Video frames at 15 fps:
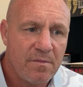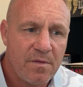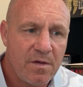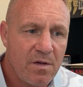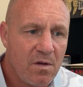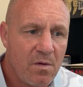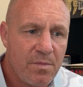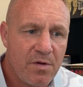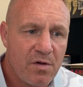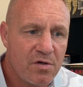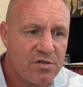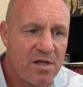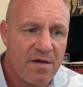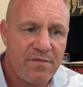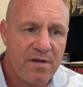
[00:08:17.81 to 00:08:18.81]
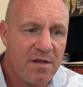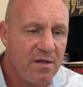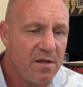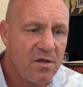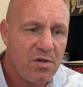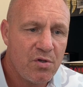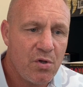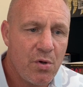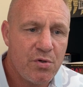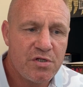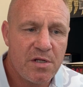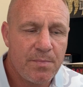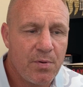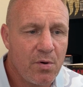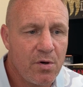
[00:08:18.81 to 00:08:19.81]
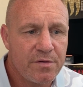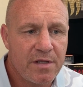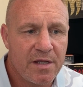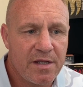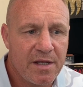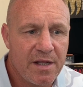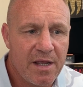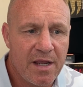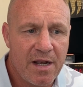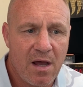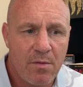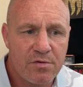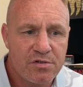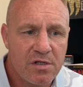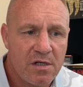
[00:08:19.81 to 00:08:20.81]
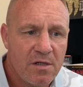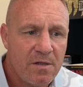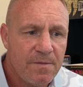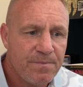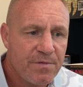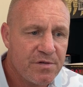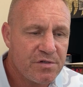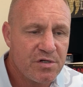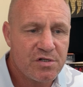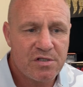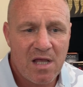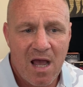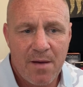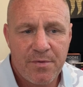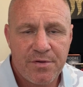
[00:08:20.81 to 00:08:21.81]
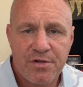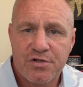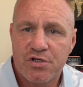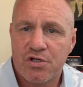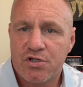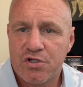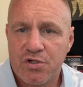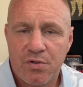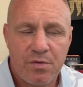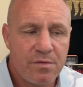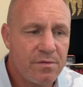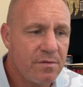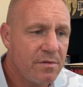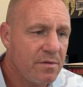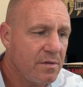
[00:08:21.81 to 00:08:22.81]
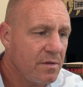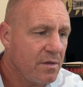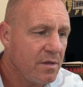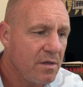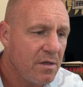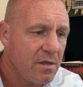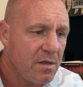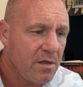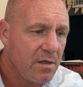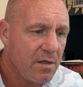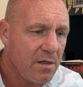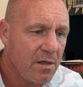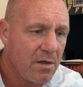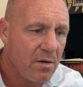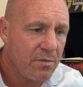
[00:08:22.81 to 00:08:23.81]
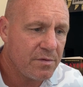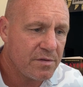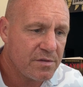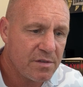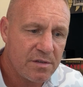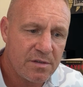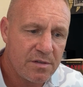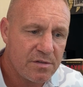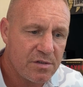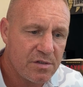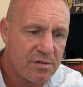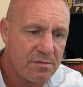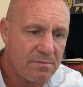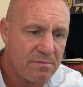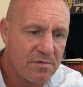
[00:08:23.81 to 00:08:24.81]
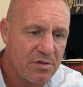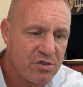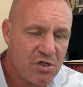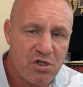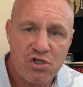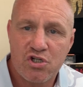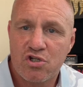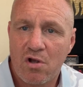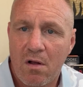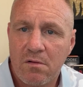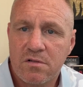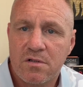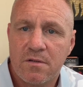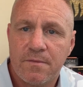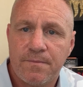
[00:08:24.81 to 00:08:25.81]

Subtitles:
You know, because every news report that you're hearing now is there's a stabbing, there's a shooting, you know, there's an assault.